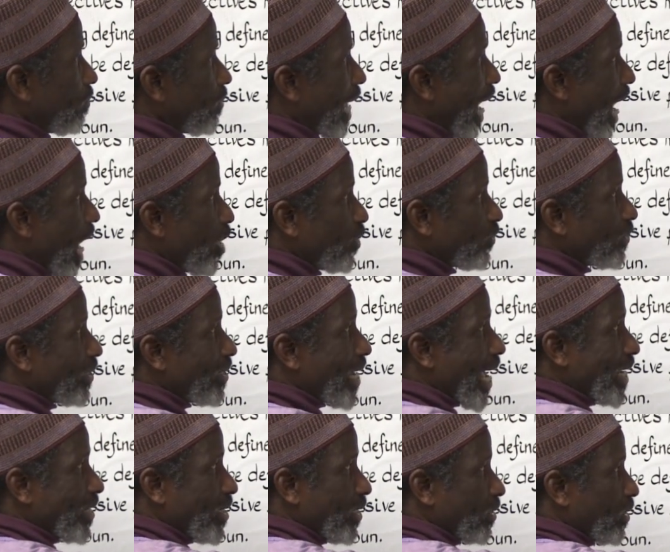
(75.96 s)
Nouns and
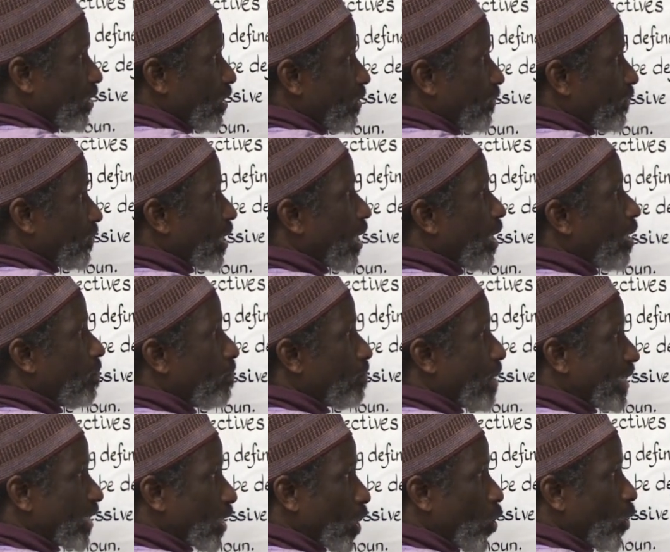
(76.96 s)
adjectives are
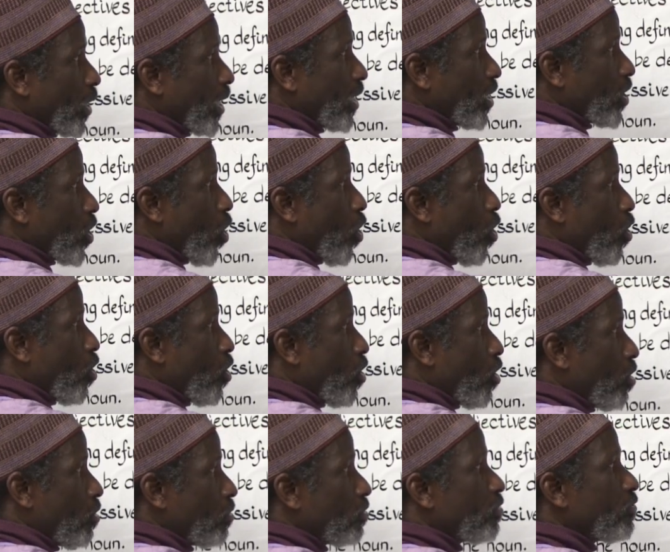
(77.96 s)
masculine
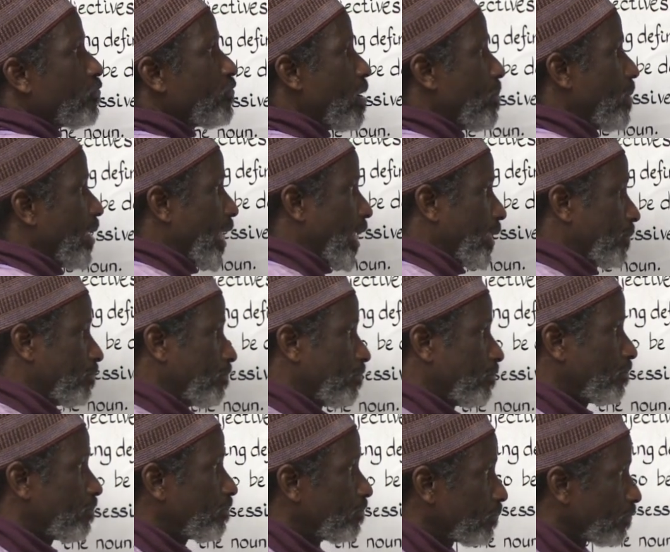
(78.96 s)
or feminine.
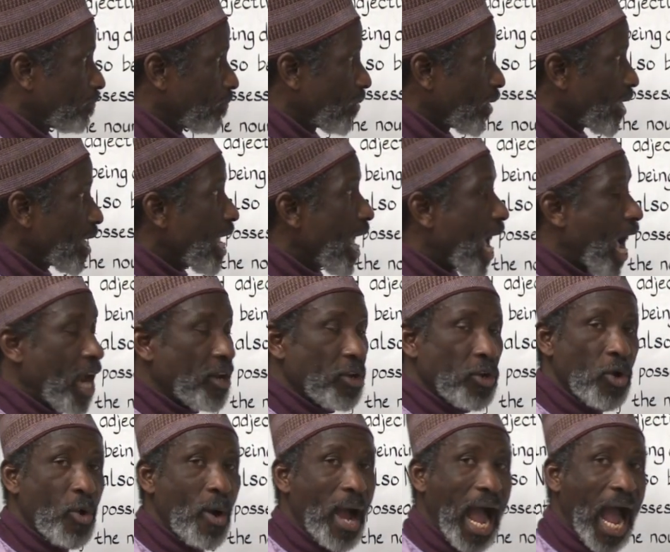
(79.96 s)
And you
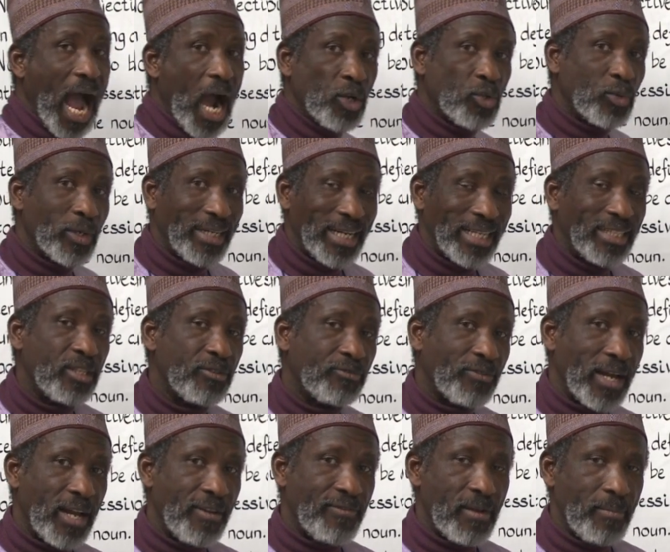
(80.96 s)
know how to
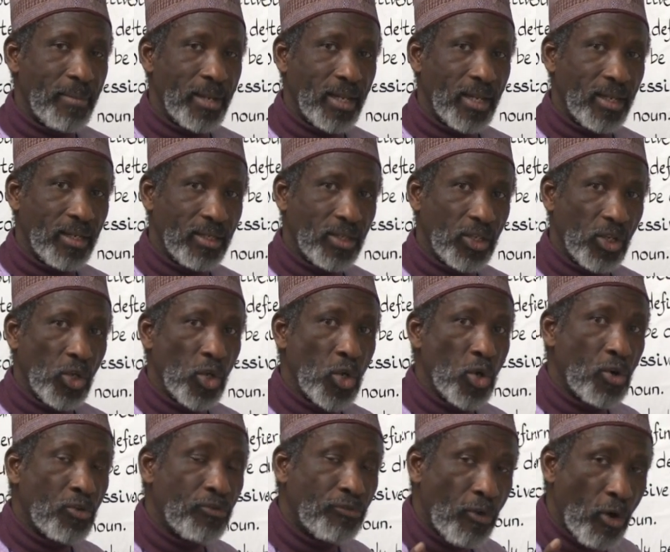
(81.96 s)
identify feminine?
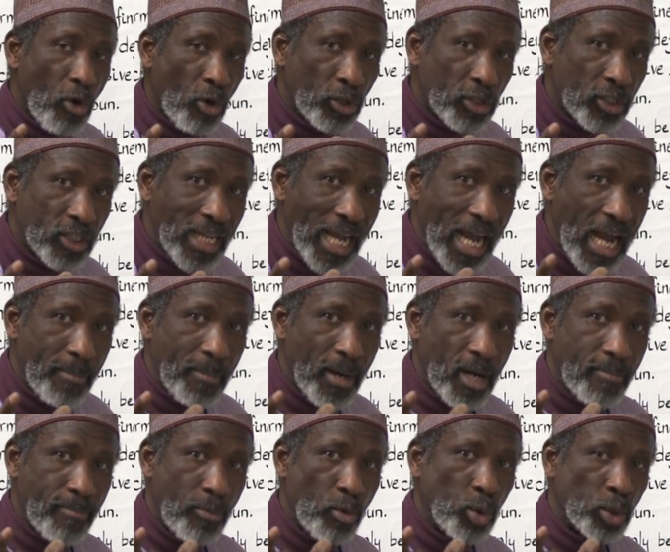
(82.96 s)
Look for ta
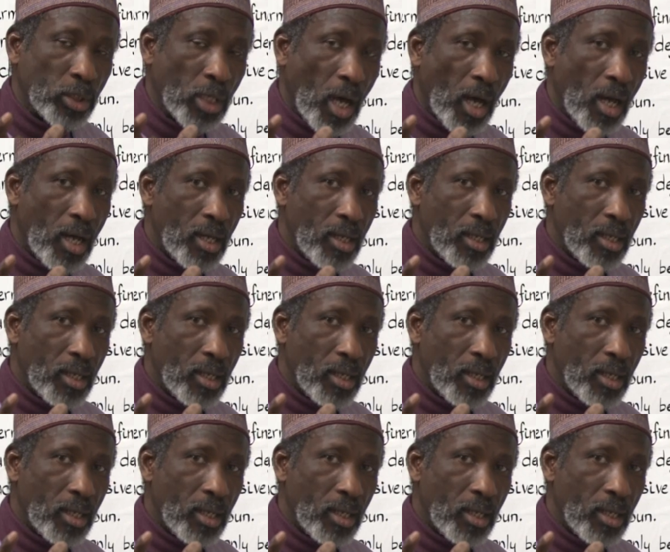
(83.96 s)
marbuta.